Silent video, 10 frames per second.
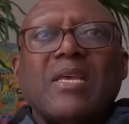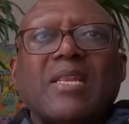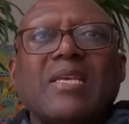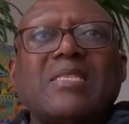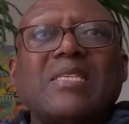
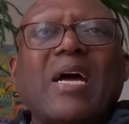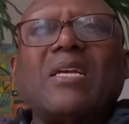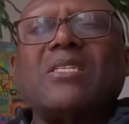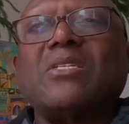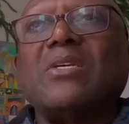They
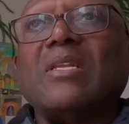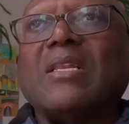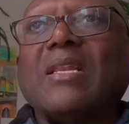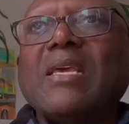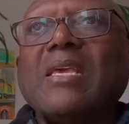started to
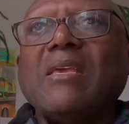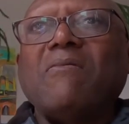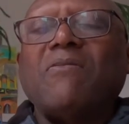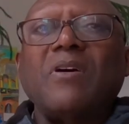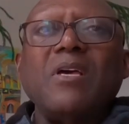
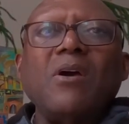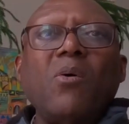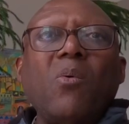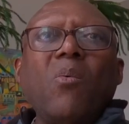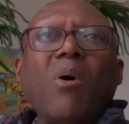leave,
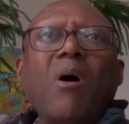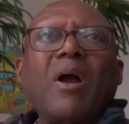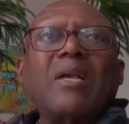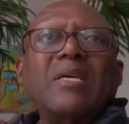walk.